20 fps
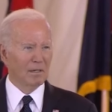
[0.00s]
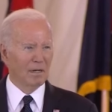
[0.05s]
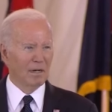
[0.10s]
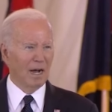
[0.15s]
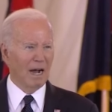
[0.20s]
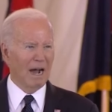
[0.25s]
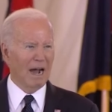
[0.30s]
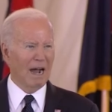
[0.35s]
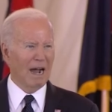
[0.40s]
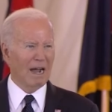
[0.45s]

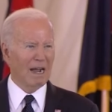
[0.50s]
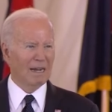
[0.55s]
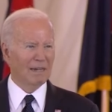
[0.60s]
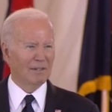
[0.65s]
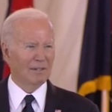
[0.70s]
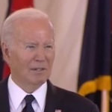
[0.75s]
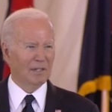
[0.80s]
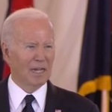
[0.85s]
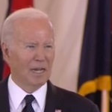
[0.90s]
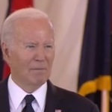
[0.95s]
hide,
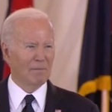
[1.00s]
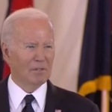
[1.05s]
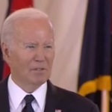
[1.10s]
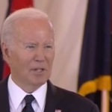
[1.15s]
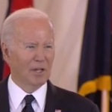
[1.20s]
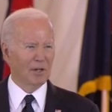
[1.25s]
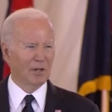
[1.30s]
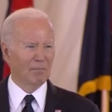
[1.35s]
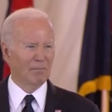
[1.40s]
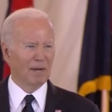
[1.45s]
to keep us
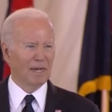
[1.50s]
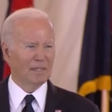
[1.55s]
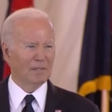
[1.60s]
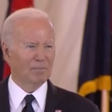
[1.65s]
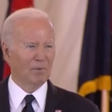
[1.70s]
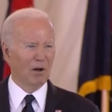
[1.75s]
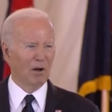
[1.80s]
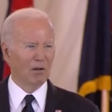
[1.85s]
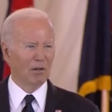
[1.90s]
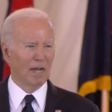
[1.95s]
under
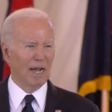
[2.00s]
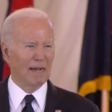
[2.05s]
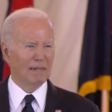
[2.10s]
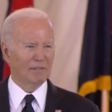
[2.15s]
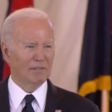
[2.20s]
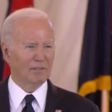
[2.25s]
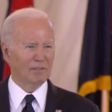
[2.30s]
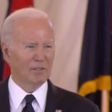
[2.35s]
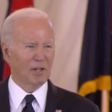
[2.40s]
baseball hats,